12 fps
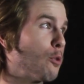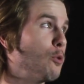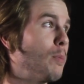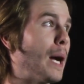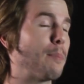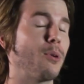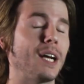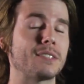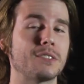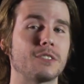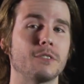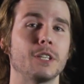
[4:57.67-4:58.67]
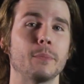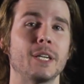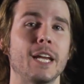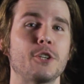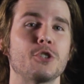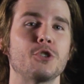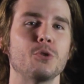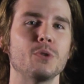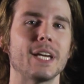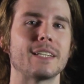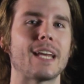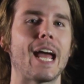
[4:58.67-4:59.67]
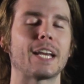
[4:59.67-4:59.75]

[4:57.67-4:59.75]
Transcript: through by process of elimination to get